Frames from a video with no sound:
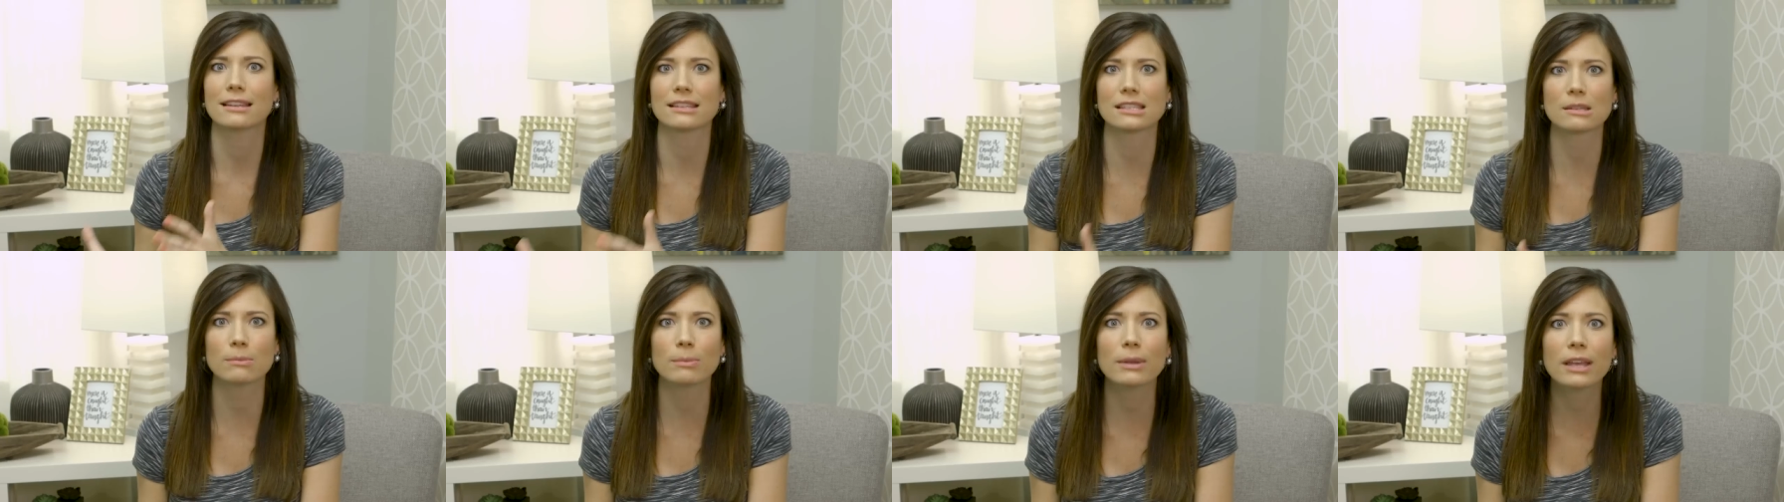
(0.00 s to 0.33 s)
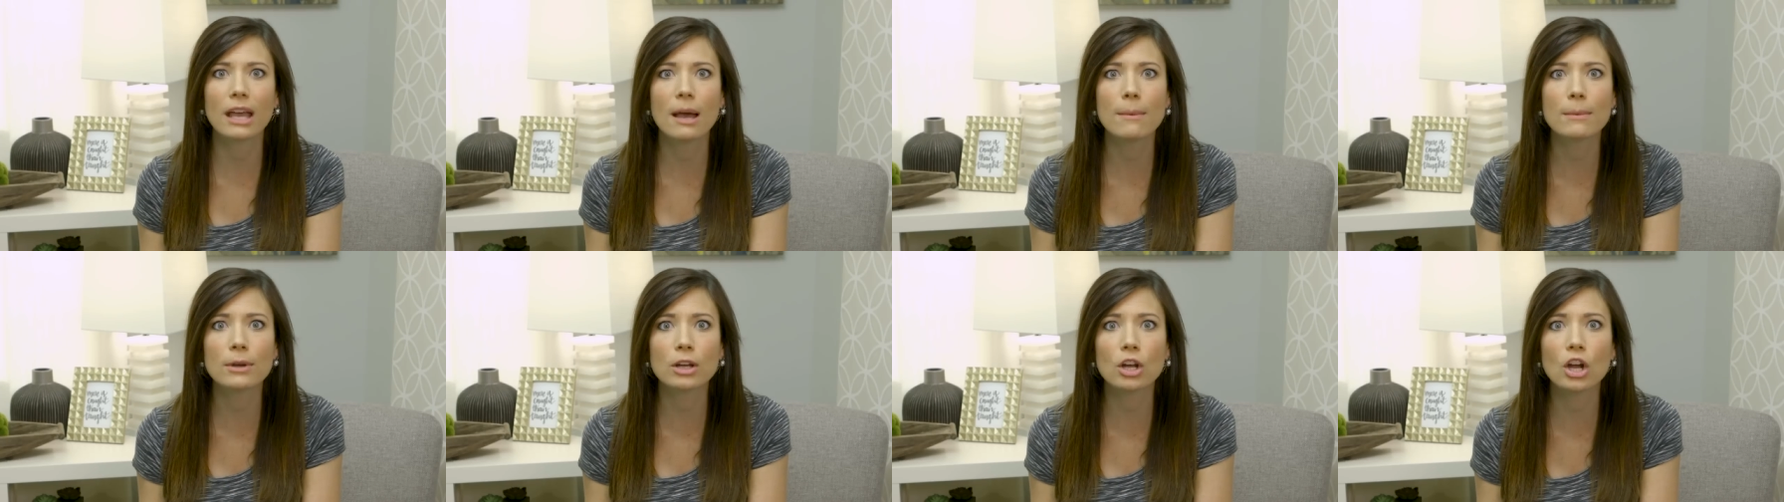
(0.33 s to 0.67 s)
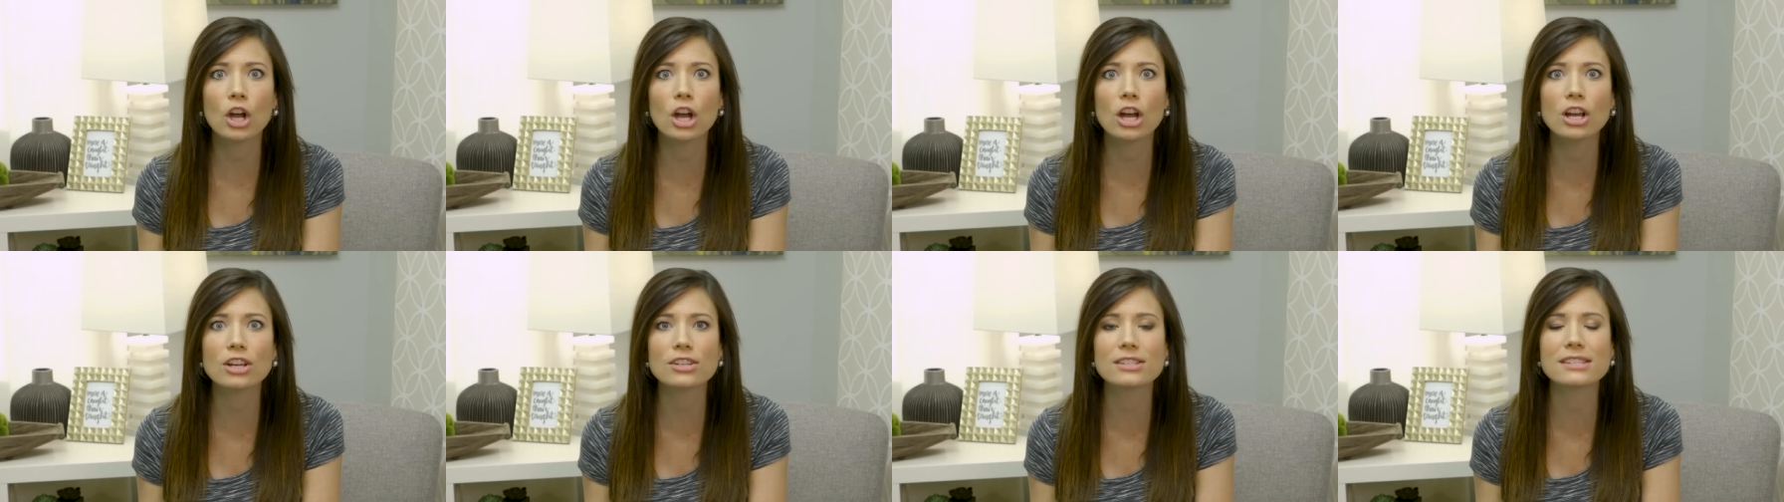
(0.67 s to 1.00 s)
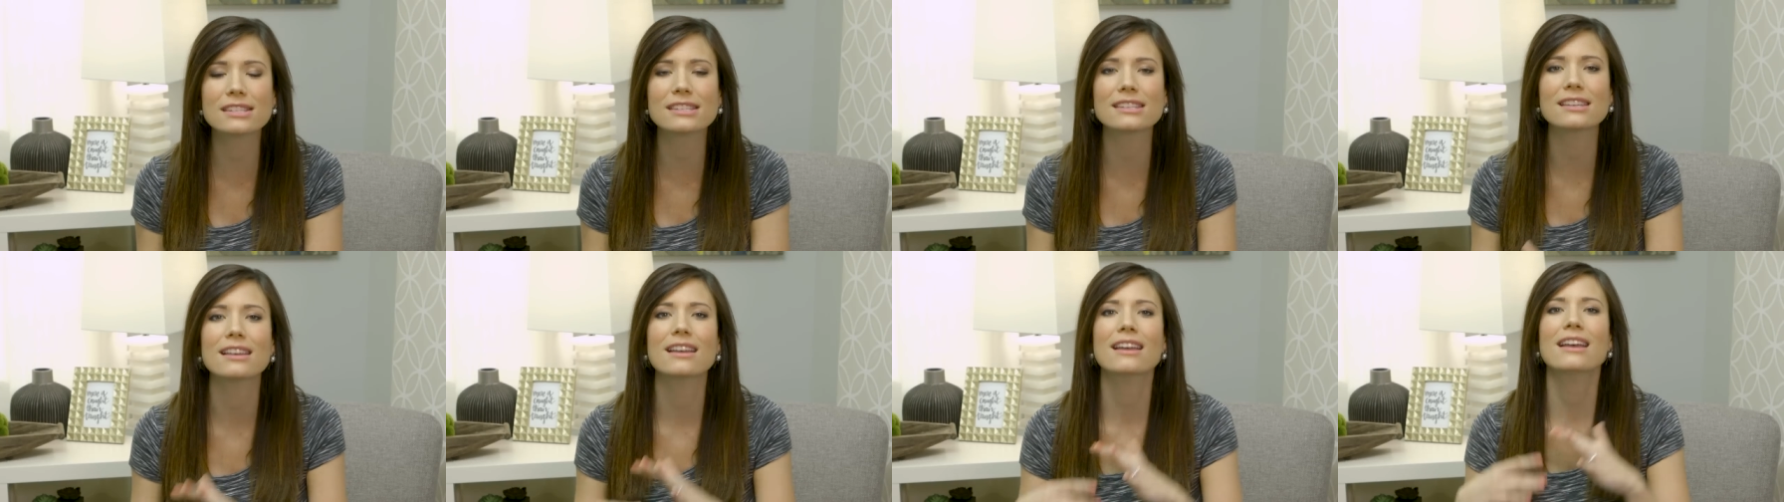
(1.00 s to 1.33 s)
doesn't become a
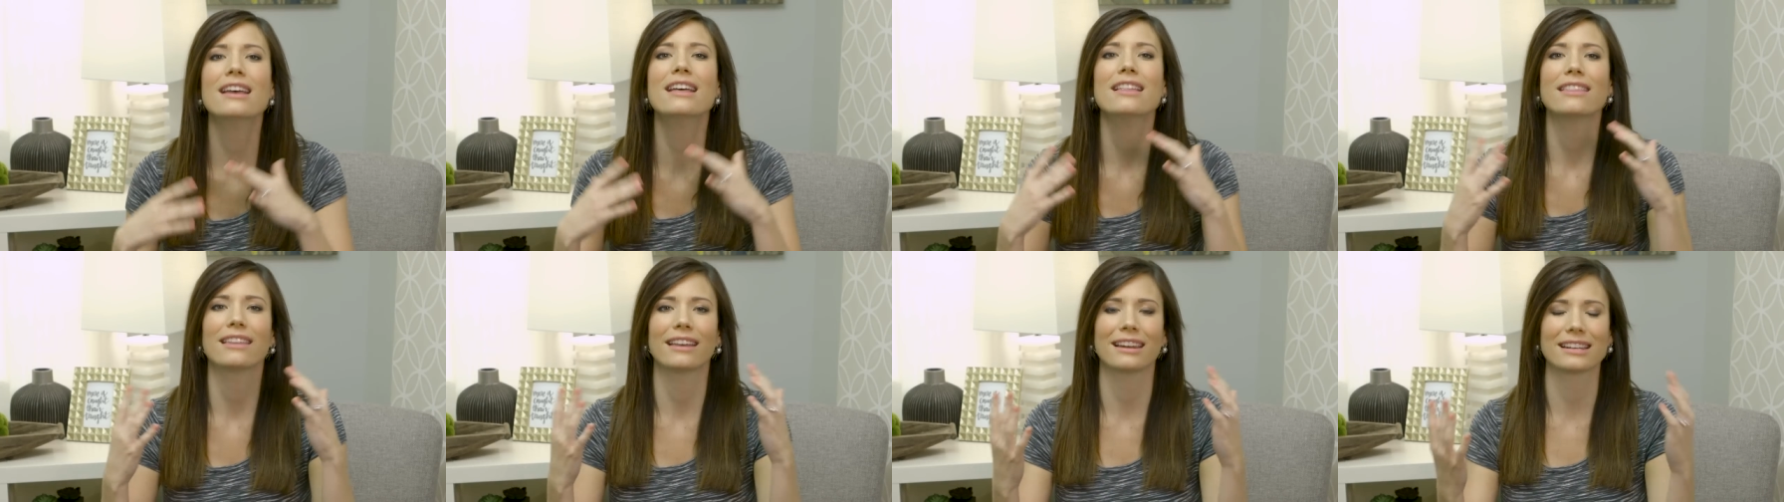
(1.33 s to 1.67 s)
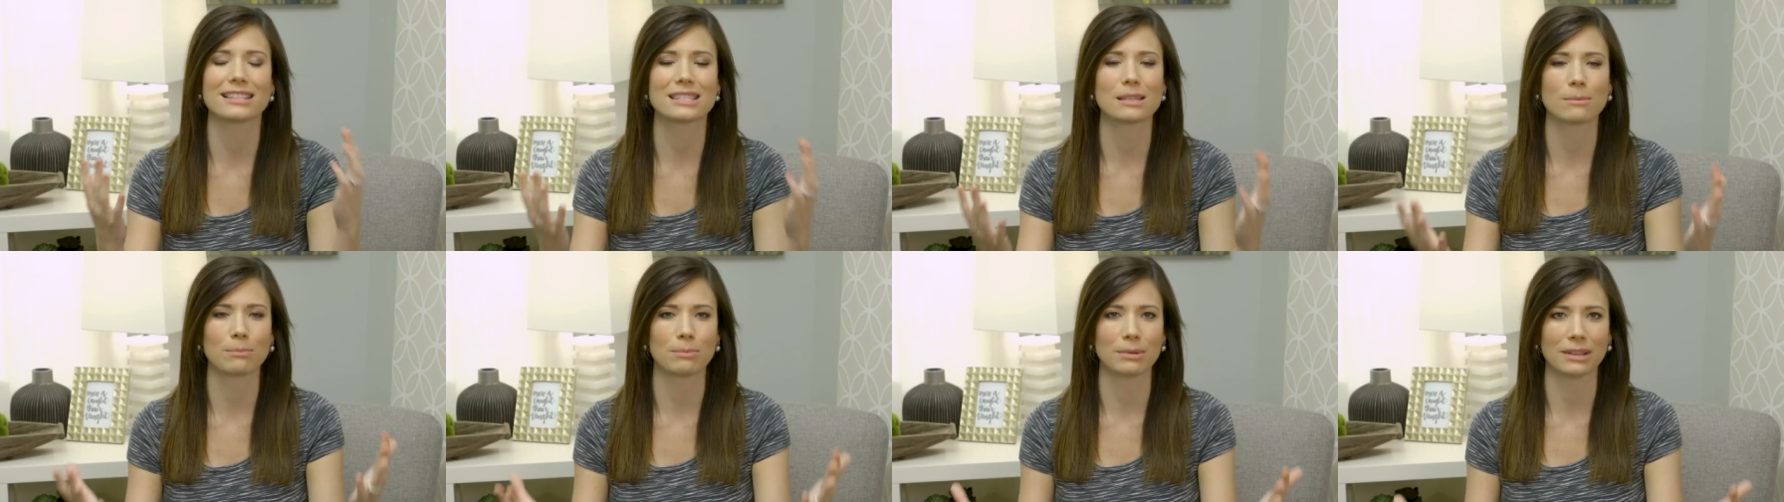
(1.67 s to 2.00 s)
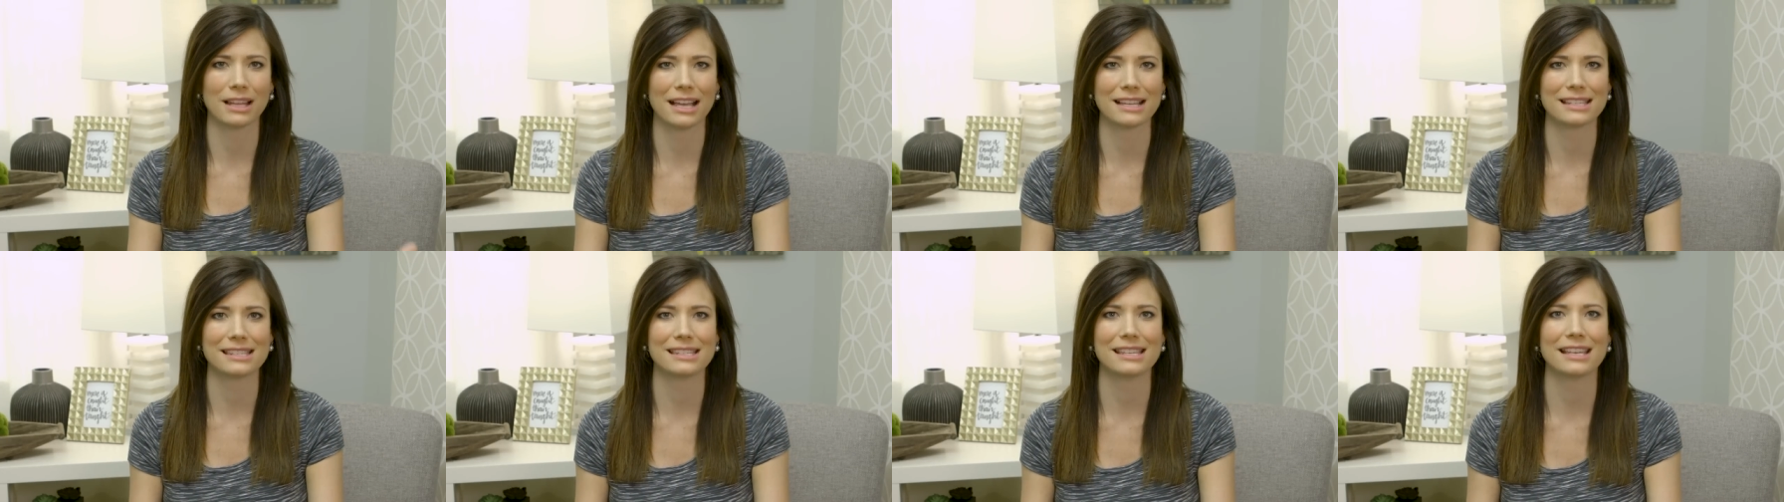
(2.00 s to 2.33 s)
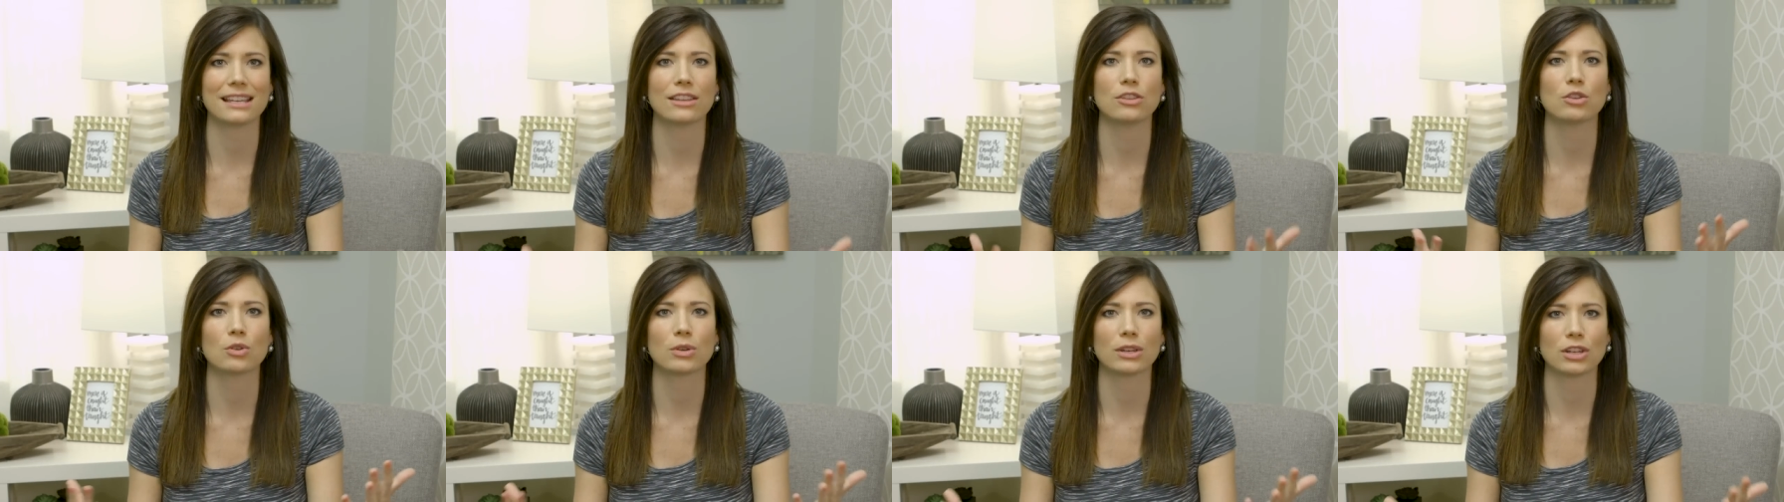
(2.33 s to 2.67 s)
curse, that it's a
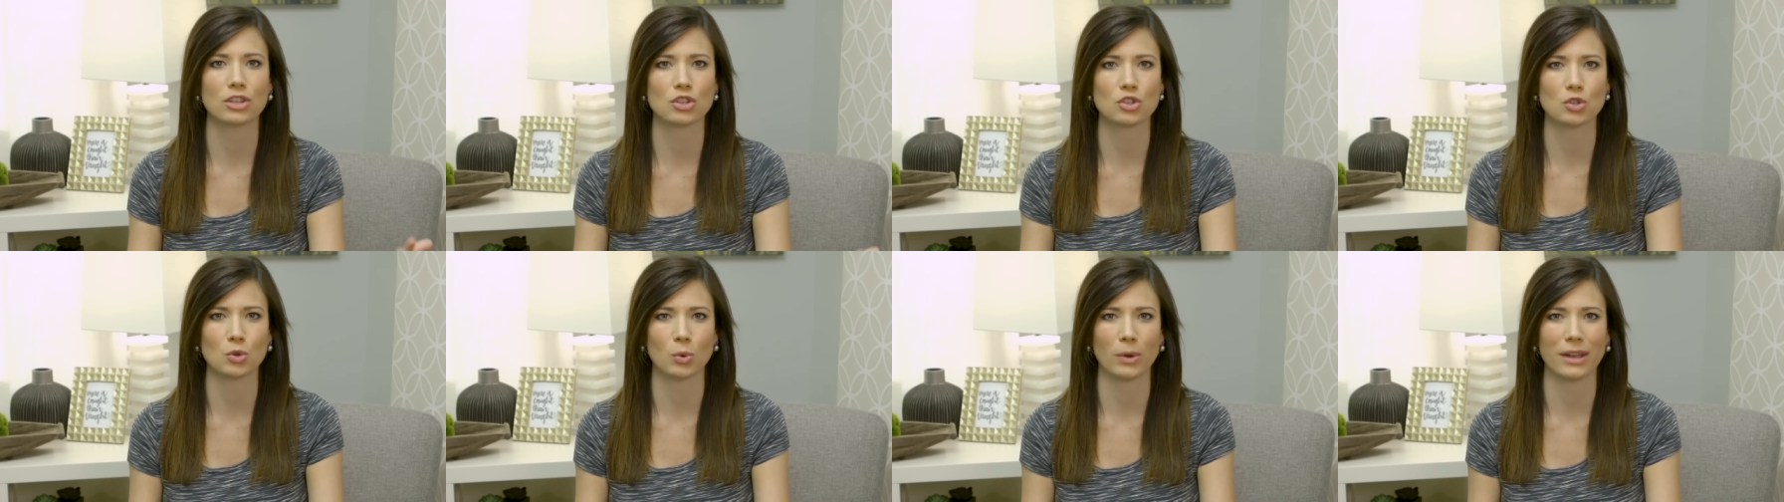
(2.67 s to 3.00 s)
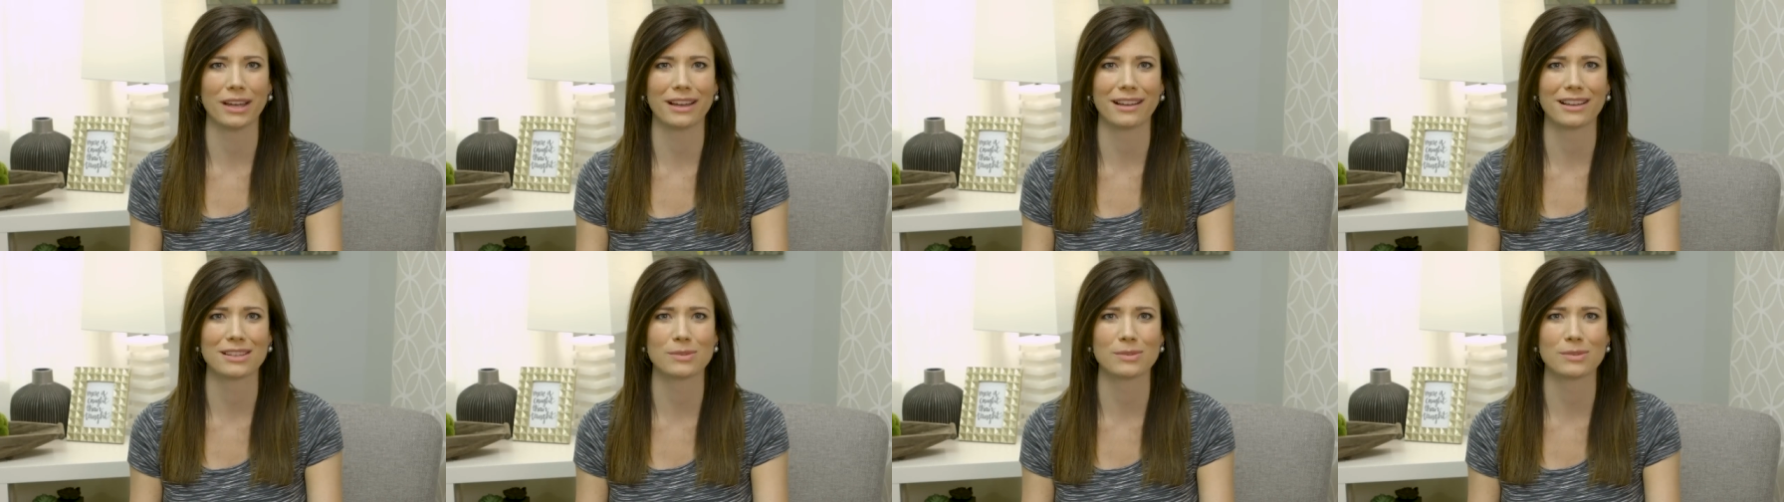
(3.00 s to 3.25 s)
blessing and you can enjoy it.